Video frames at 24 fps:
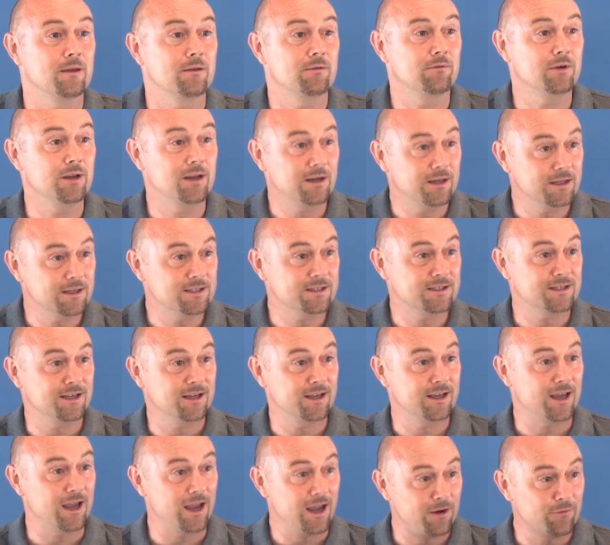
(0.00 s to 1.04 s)
Really
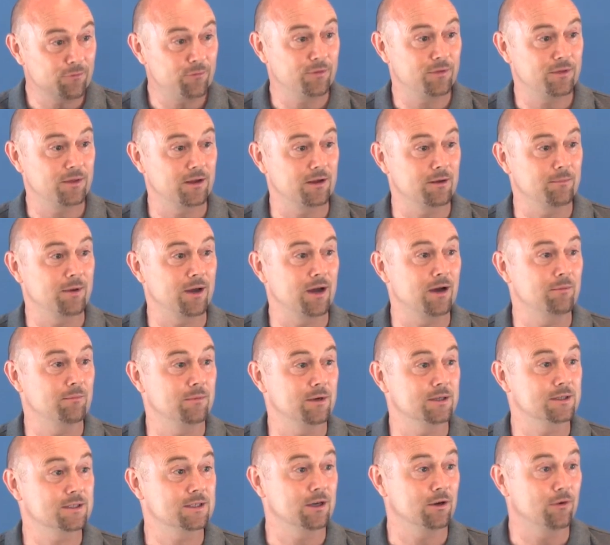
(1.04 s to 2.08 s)
seeing everything about
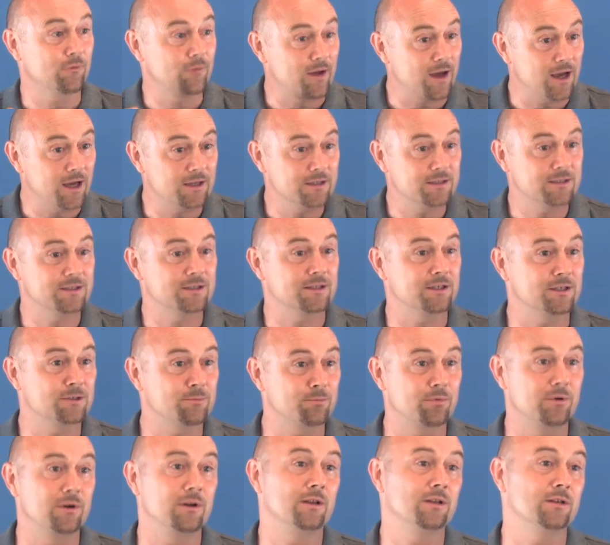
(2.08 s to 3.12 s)
myself as this
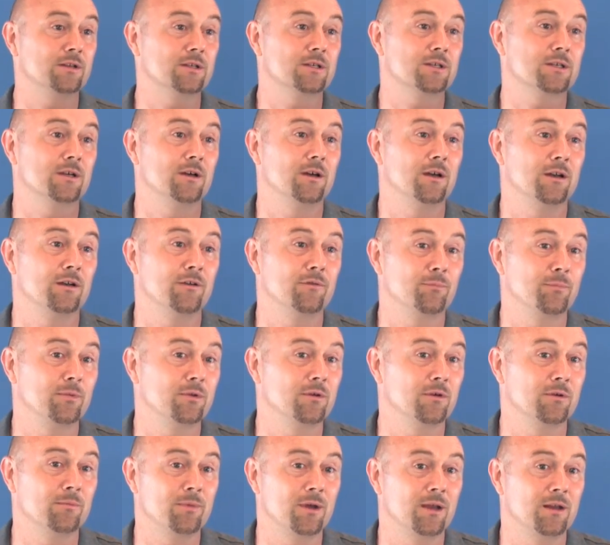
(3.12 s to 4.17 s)
brilliant shine of
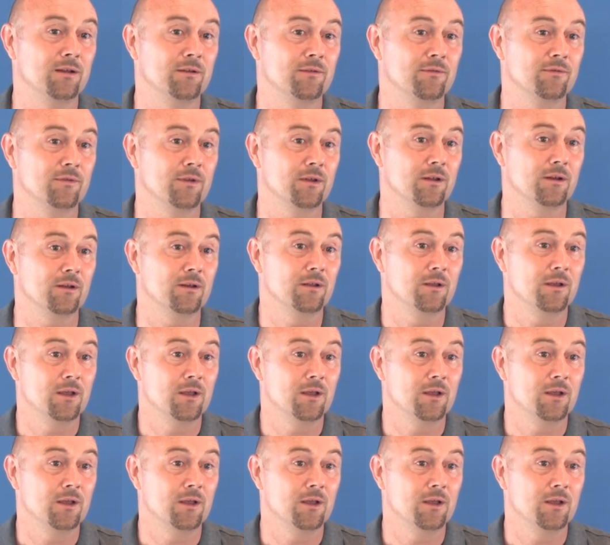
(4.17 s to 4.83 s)
pure benefit,